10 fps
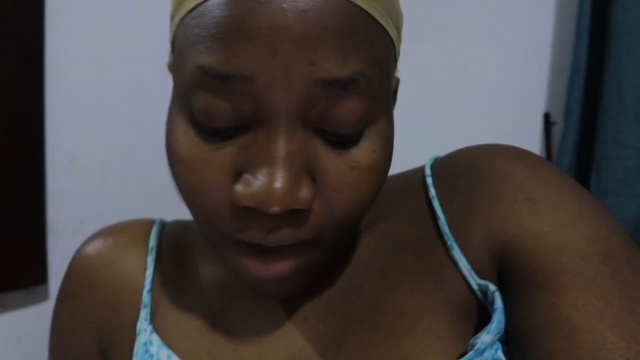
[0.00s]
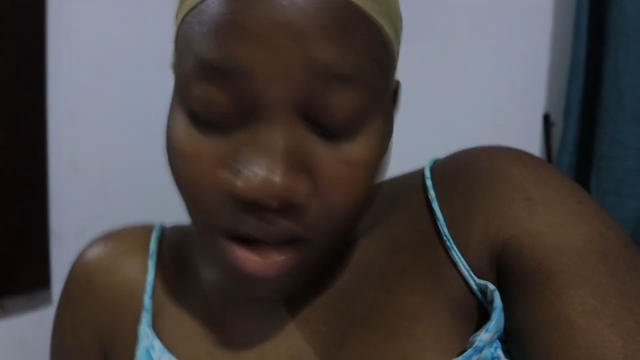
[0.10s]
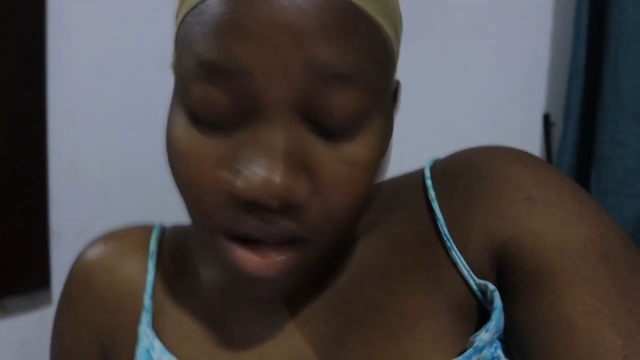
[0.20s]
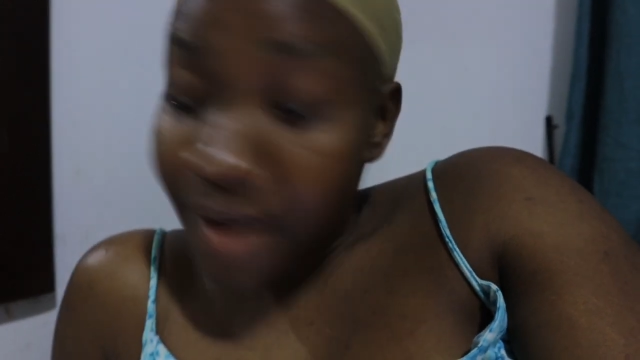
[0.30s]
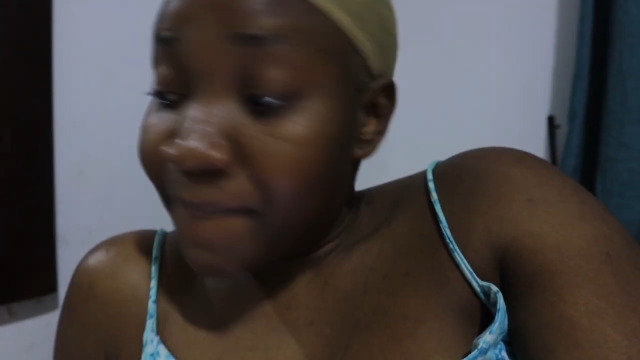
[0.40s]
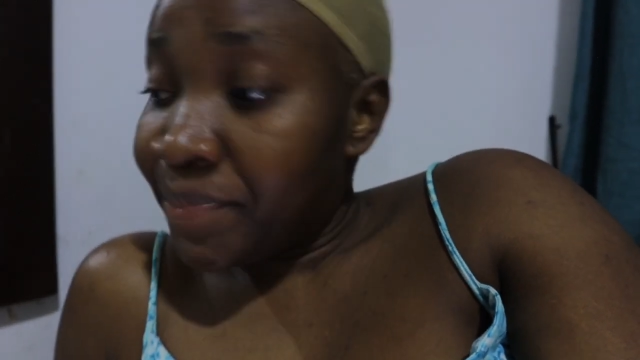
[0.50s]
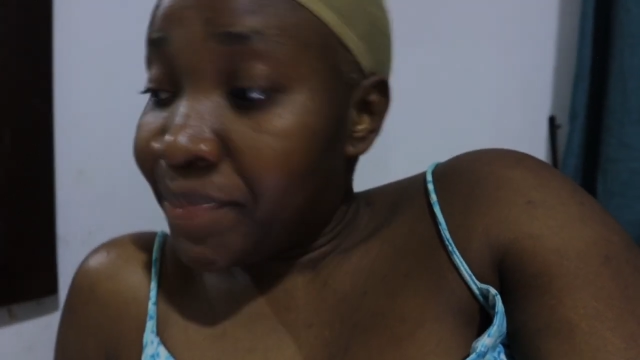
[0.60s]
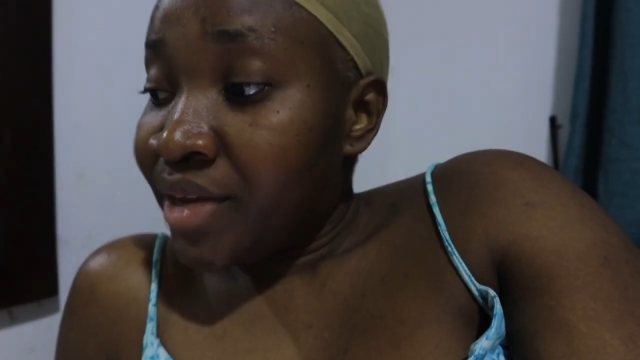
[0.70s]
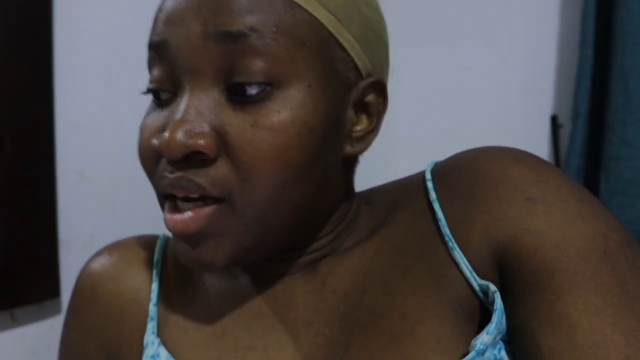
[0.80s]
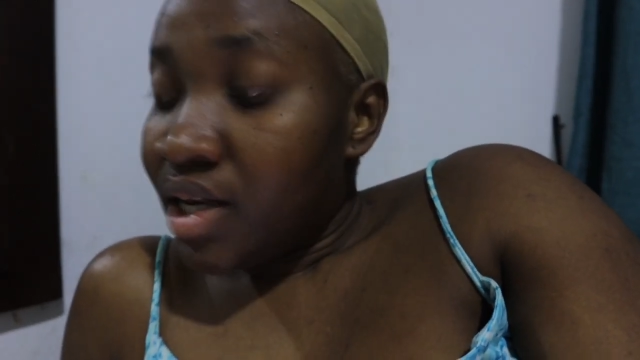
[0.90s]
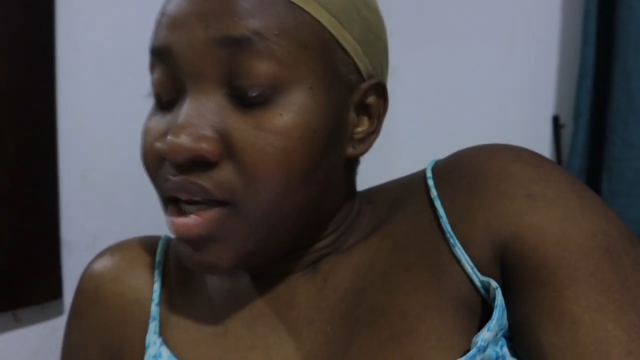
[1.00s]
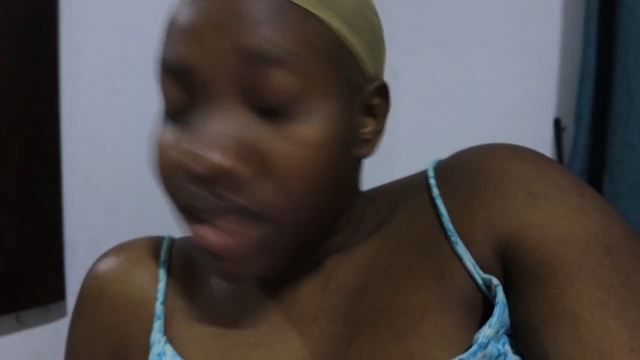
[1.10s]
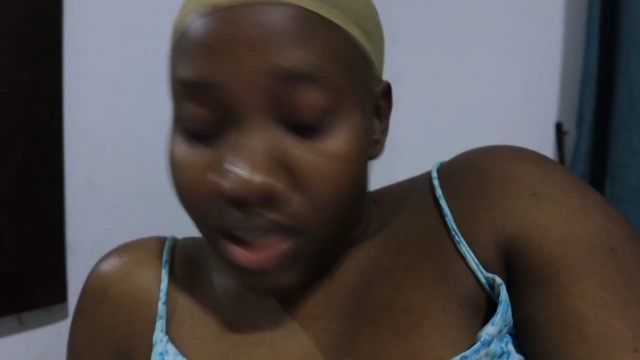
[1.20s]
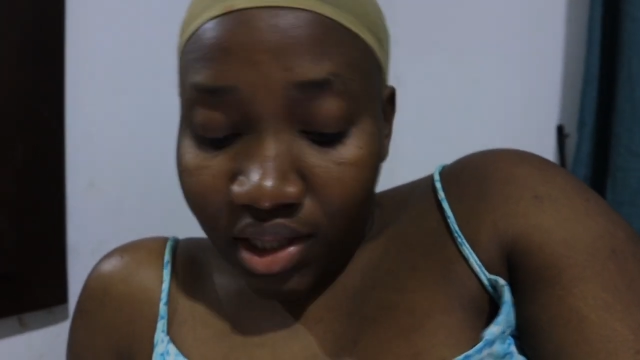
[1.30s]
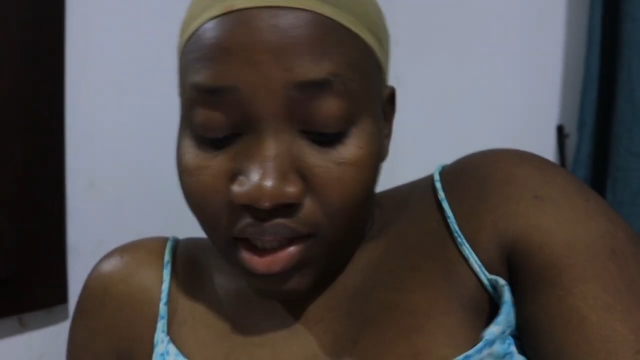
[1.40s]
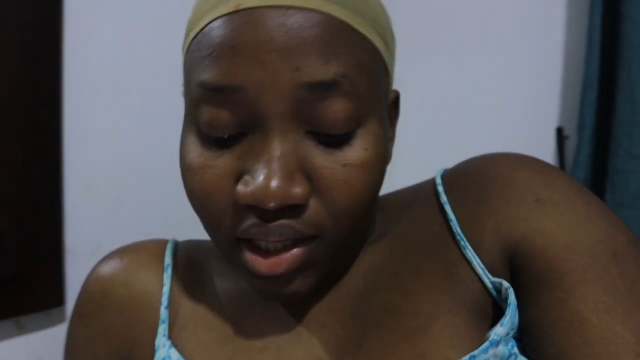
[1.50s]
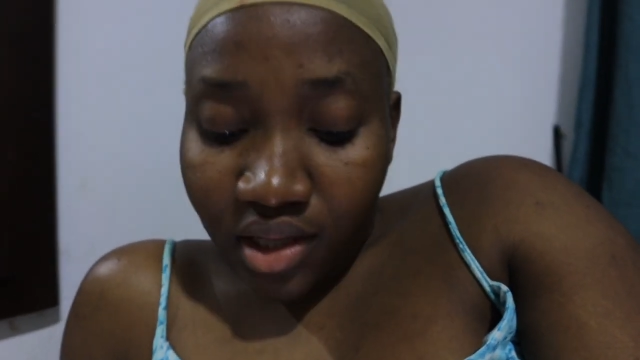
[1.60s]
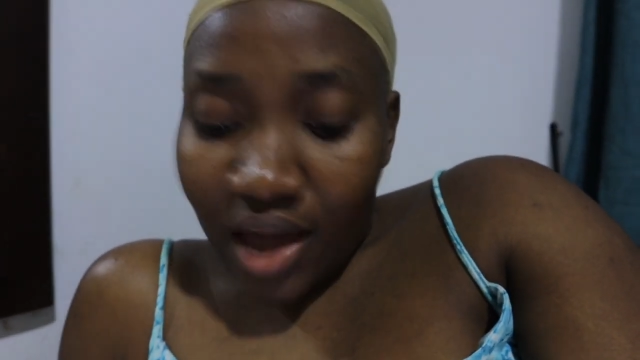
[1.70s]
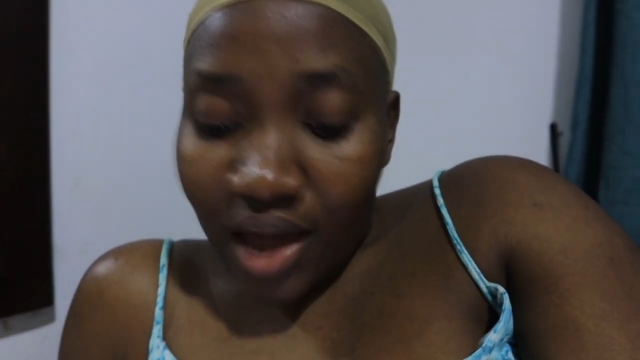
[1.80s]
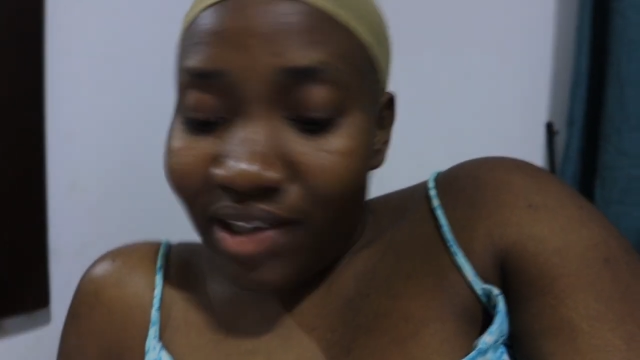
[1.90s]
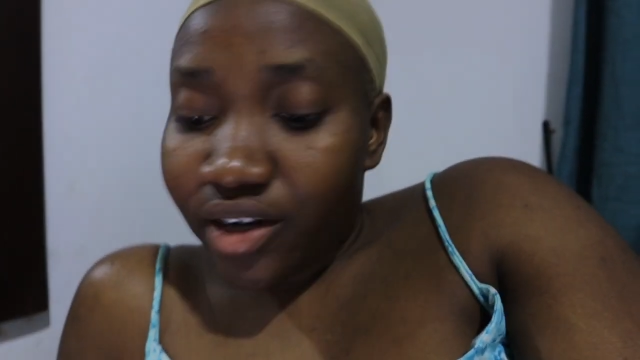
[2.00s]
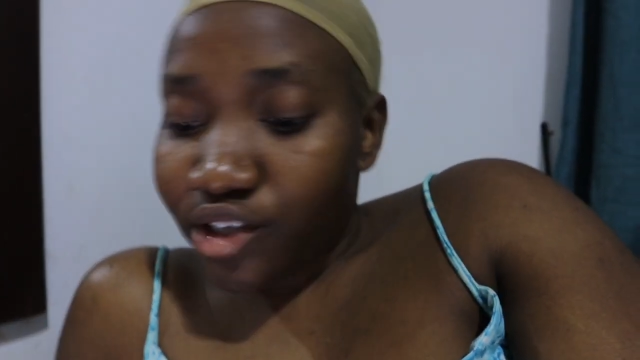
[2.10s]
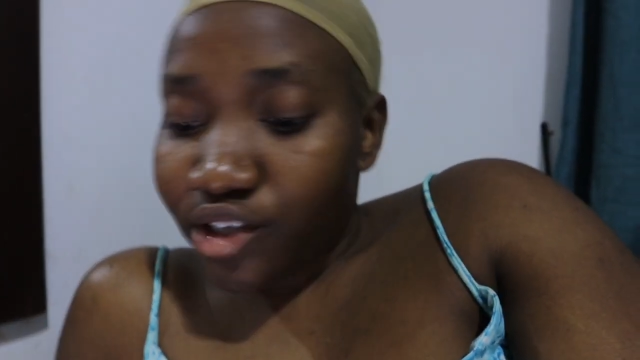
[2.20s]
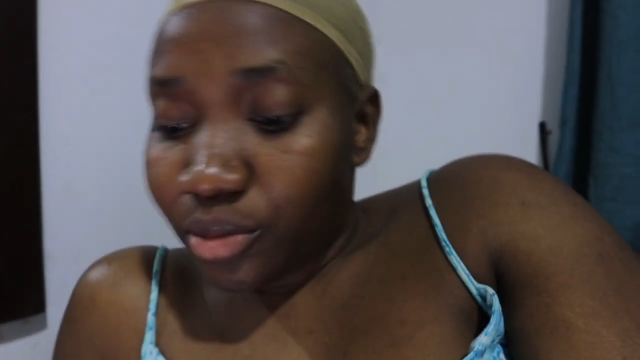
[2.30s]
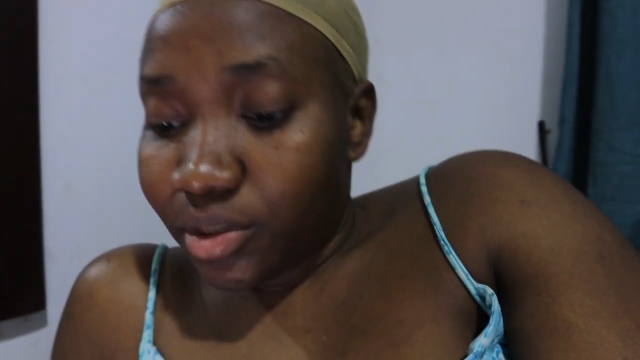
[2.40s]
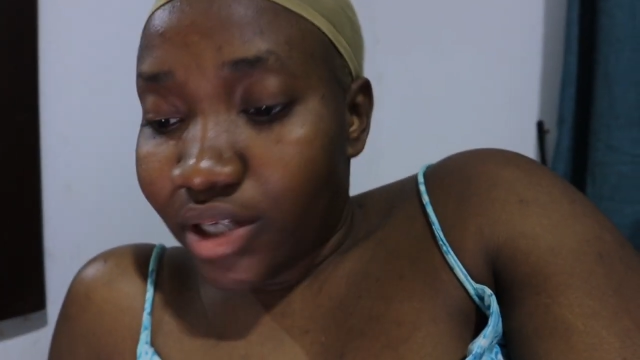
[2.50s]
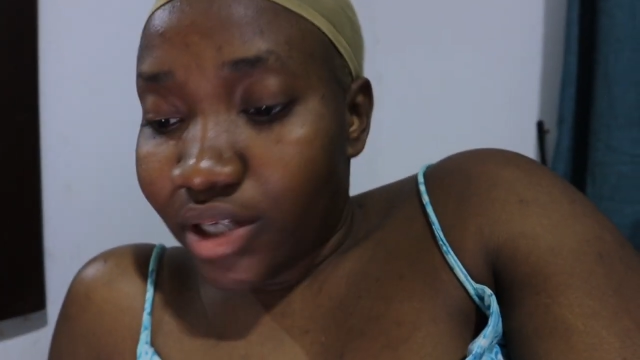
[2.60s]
I started something,